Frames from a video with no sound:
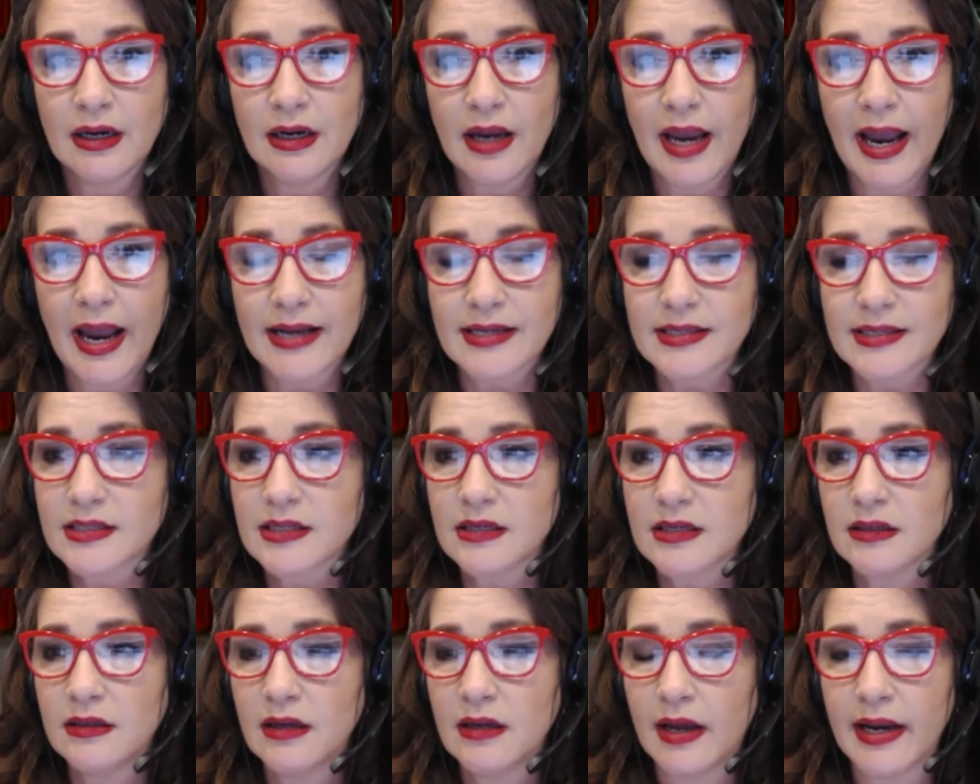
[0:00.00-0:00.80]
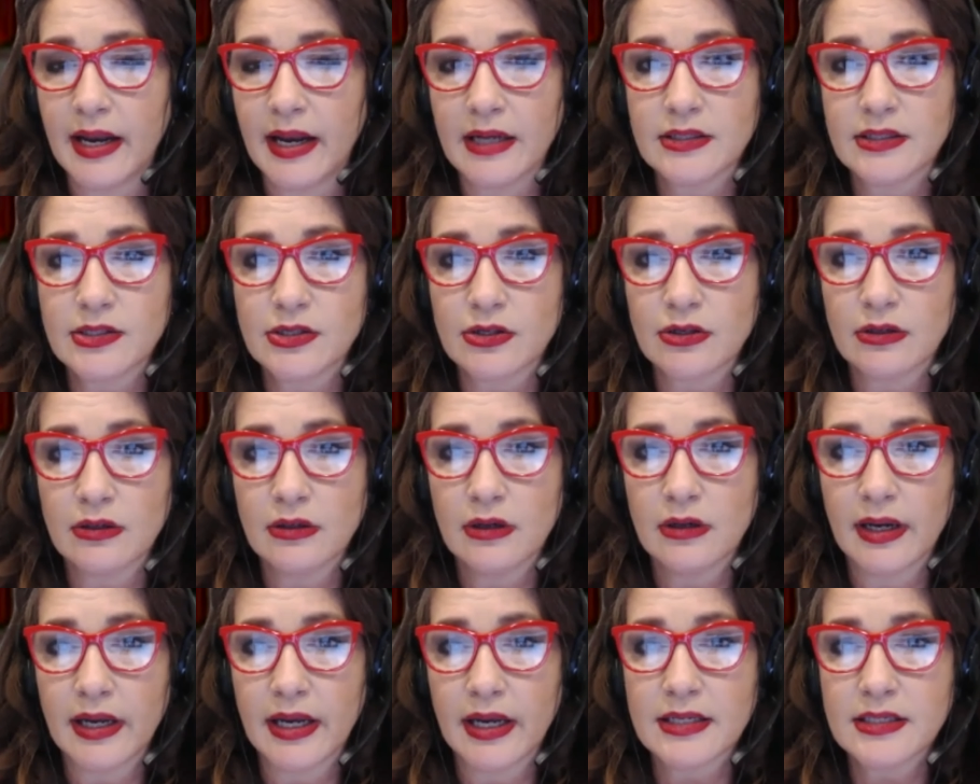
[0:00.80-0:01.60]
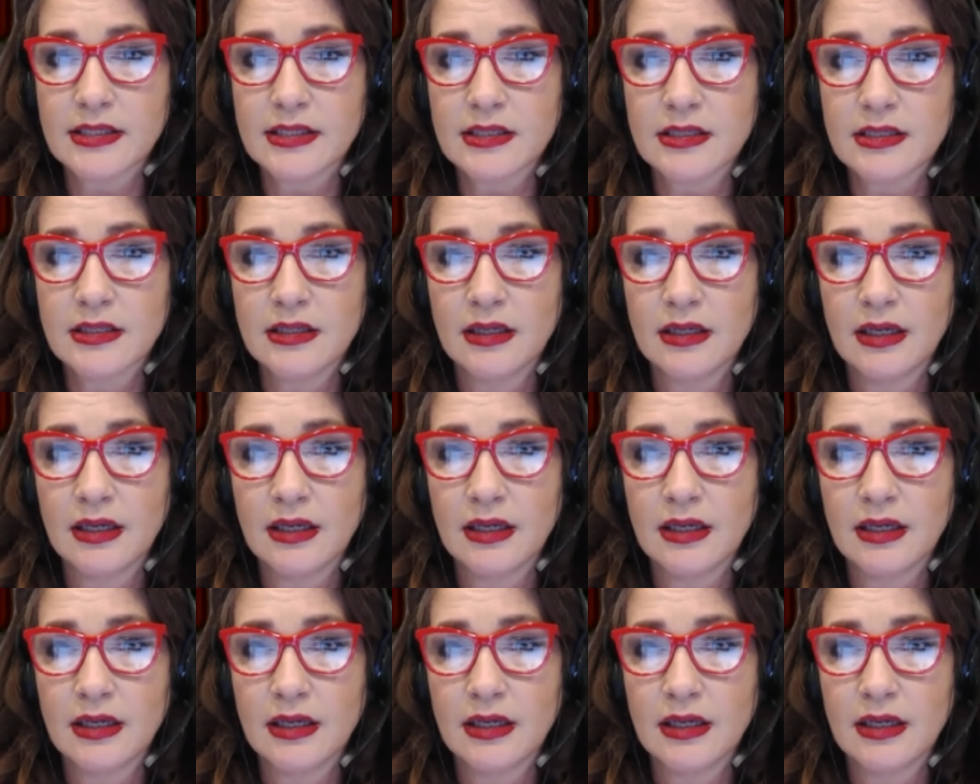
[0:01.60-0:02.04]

Ask, not answer, I guess.